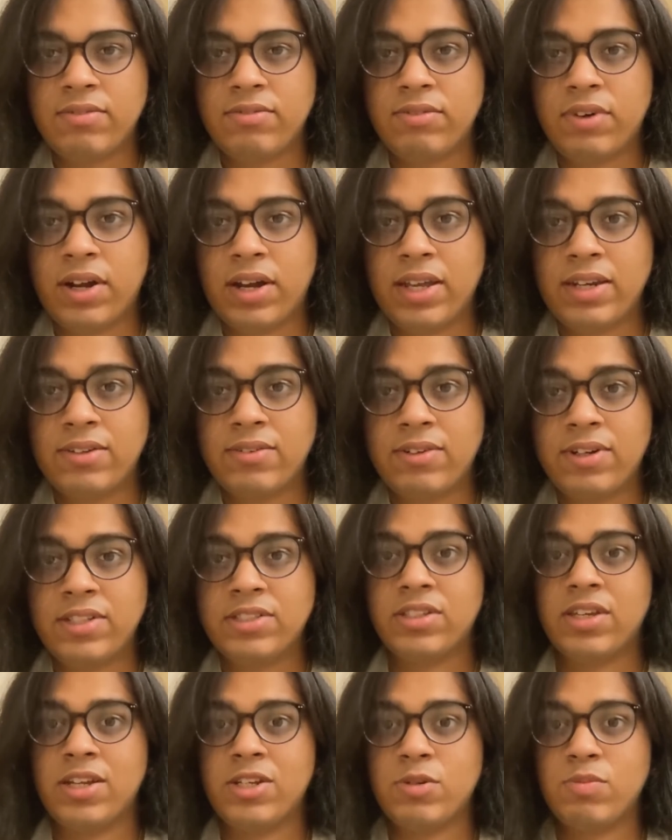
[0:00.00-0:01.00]
Right,
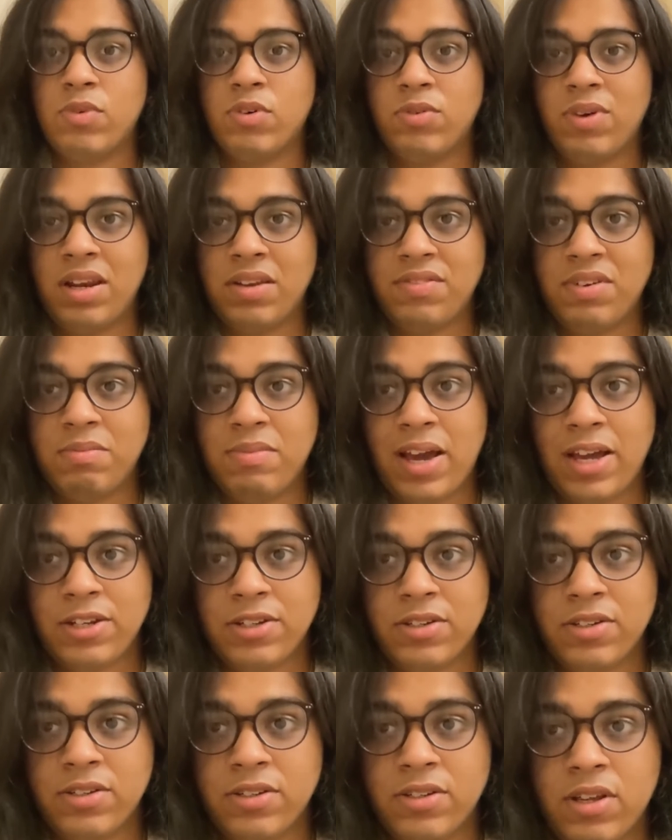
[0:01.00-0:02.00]
let's get to more relevant
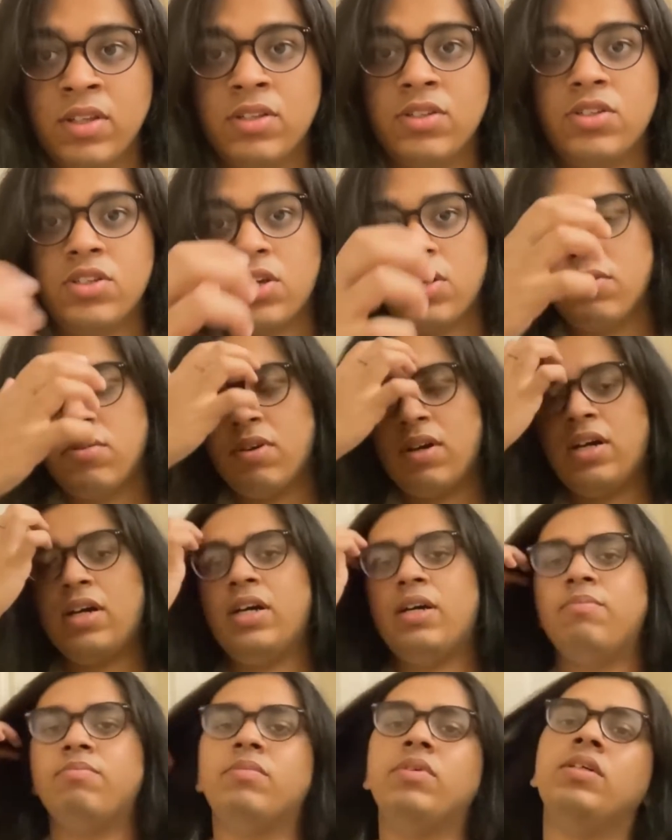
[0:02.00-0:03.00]
matters.
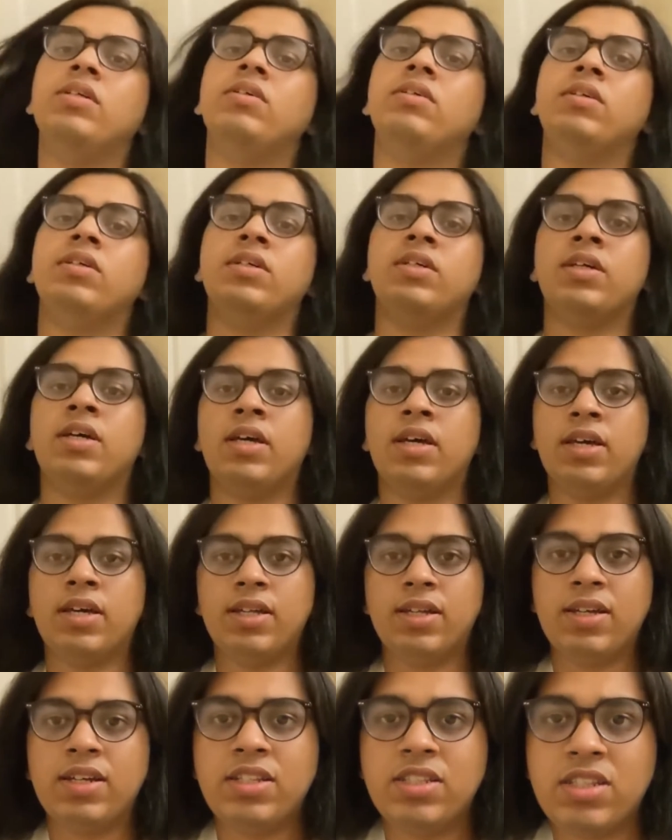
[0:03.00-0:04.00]
So,
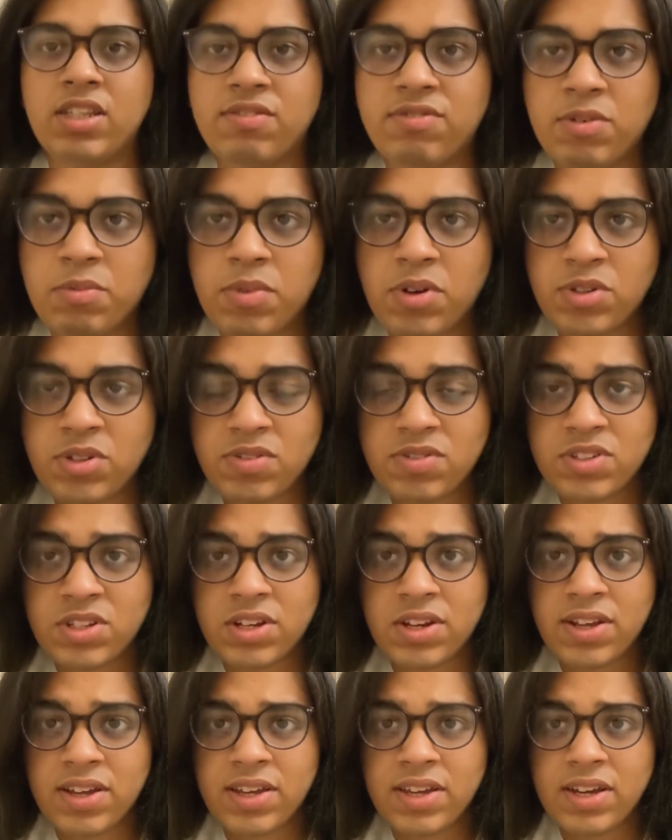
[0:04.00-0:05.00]
let's see, for most of
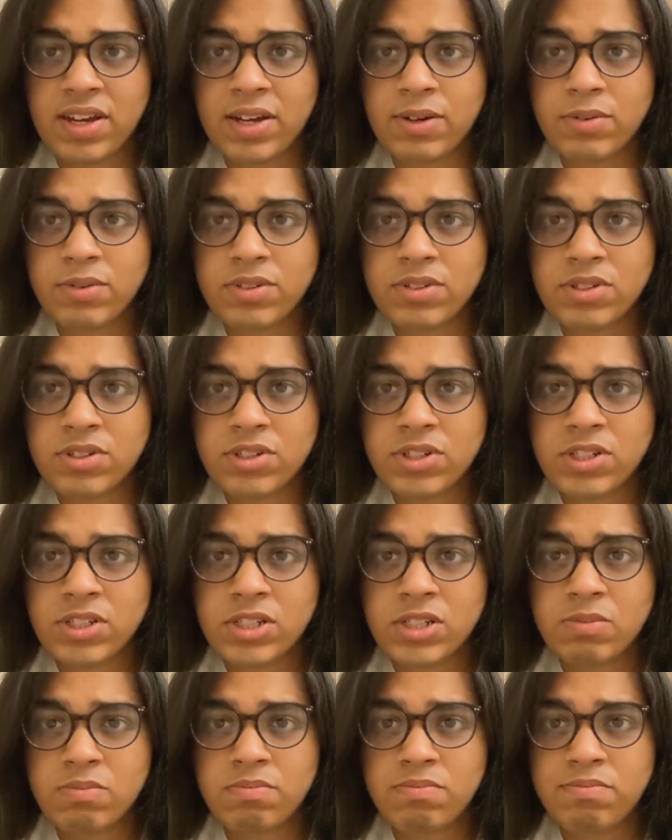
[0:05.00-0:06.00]
today I was
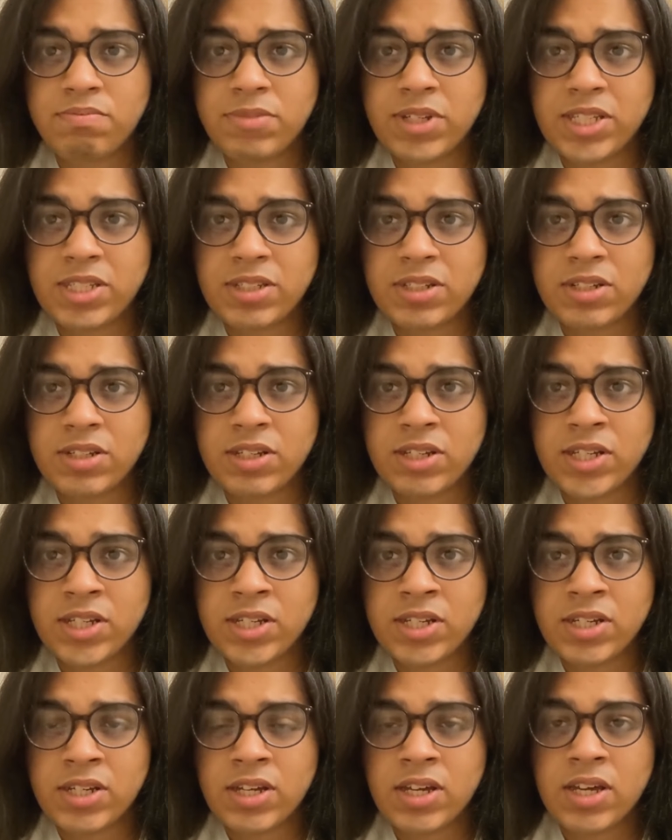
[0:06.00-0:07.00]
just busy
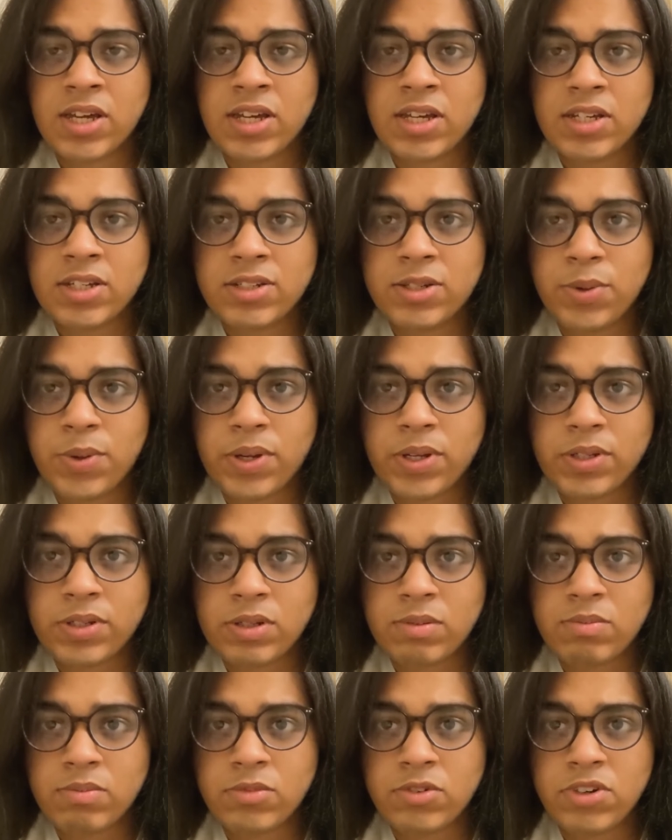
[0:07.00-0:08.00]
doing
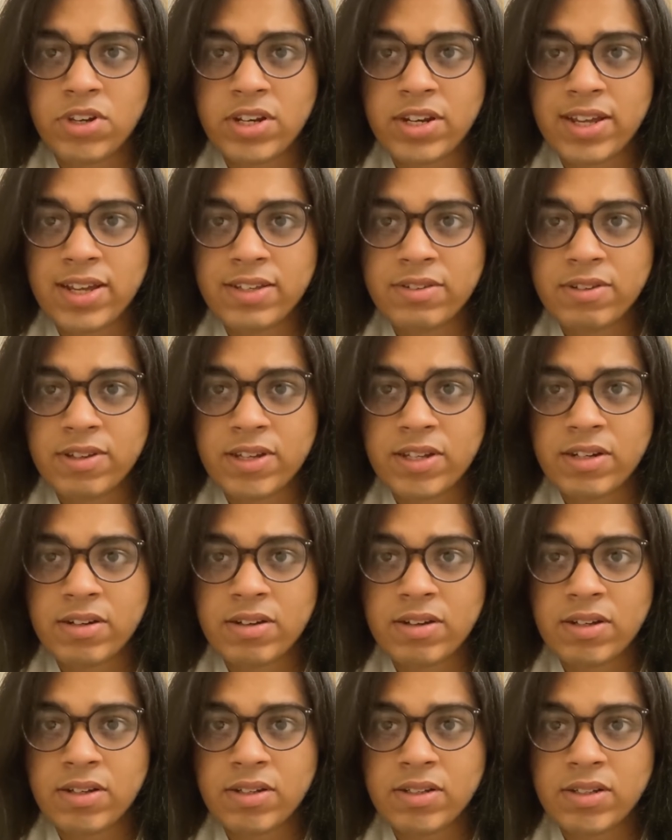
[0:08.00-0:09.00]
some readings
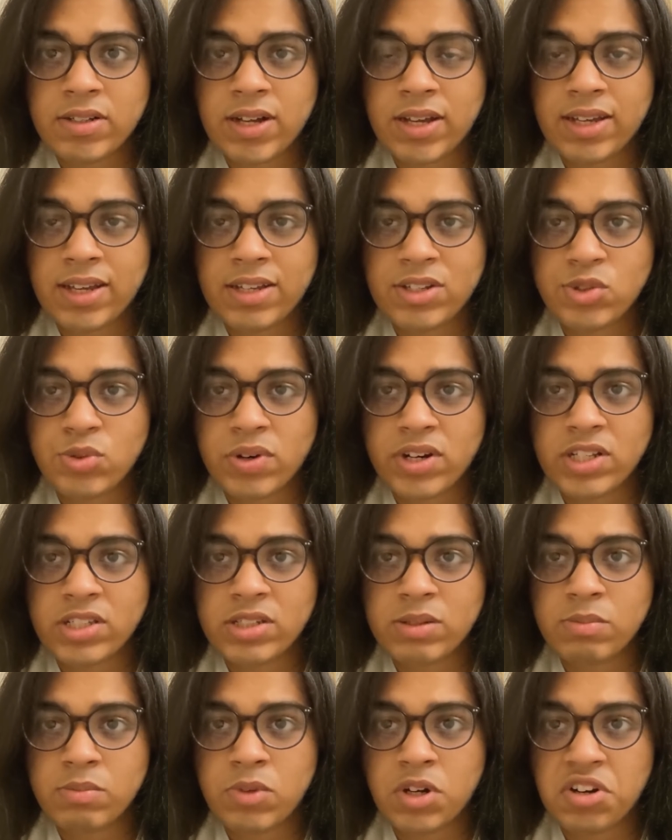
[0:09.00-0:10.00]
and I guess running
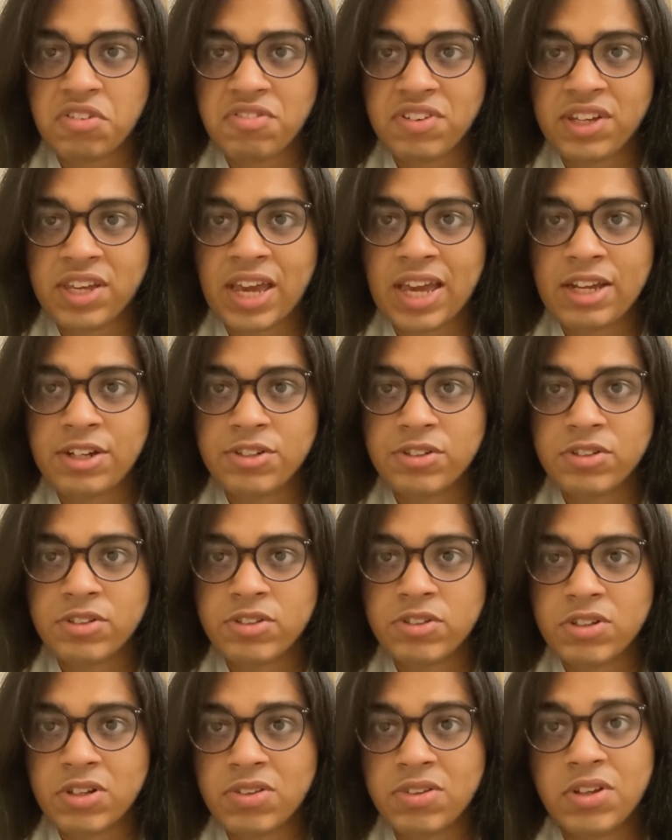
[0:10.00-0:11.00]
some
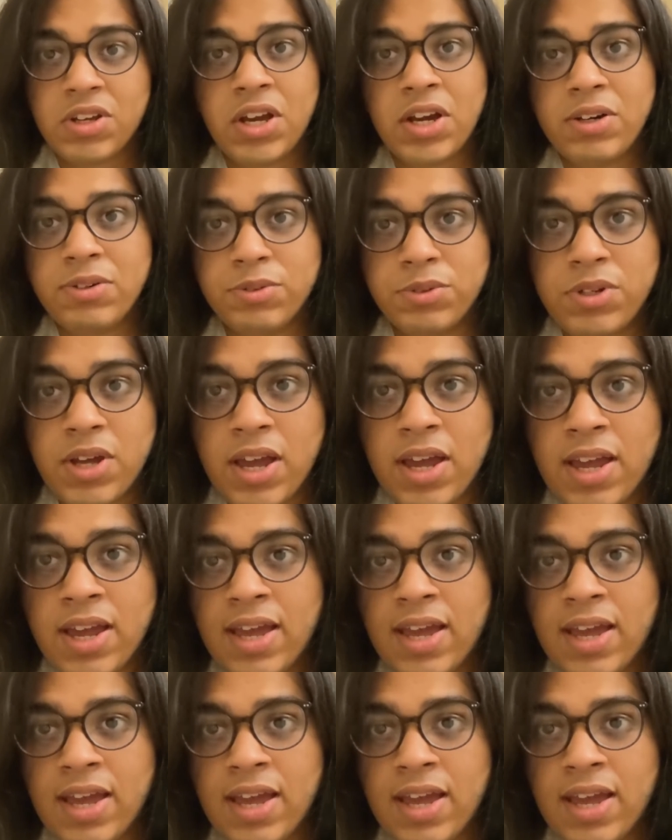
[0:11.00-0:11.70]
modifications on the code.